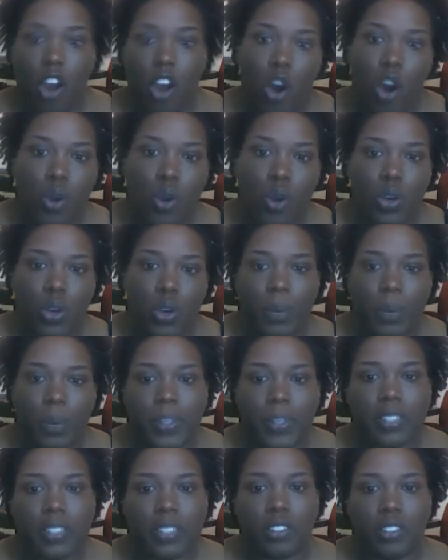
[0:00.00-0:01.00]
oh, you can
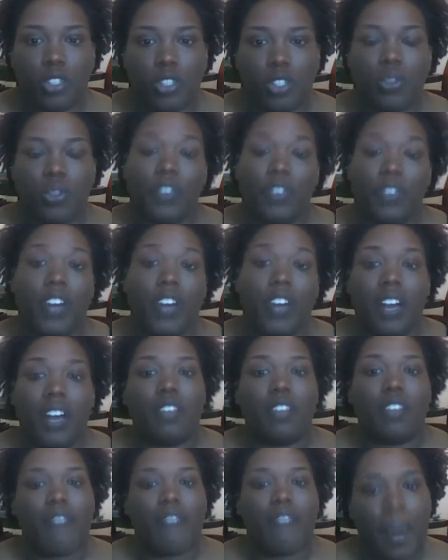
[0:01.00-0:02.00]
put 2 different
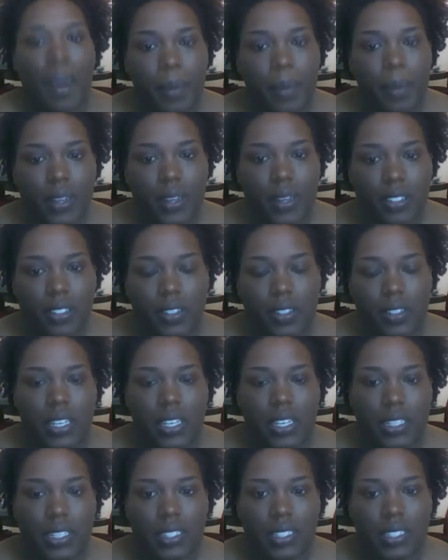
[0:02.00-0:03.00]
color fabrics on the
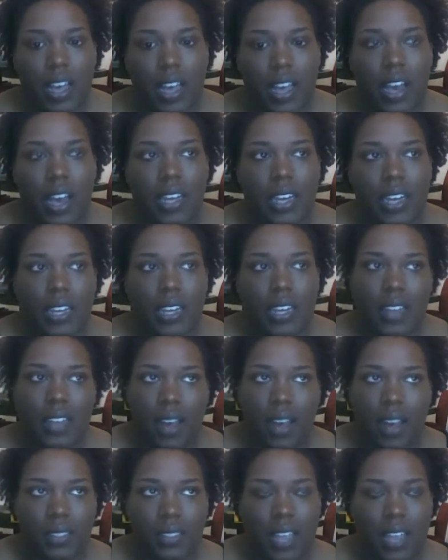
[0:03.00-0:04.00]
inside and the
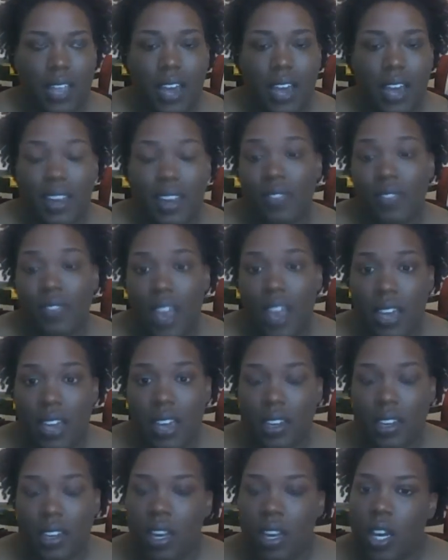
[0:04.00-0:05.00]
outside and
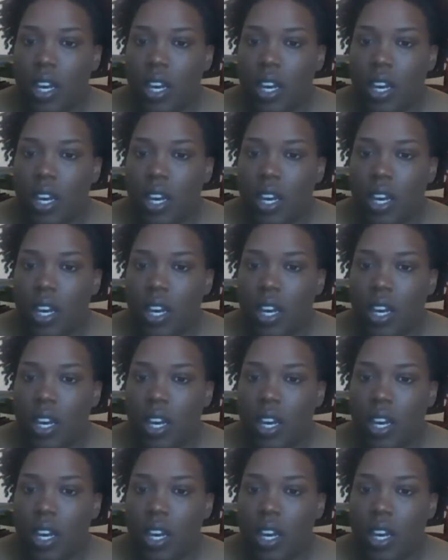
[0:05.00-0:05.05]
then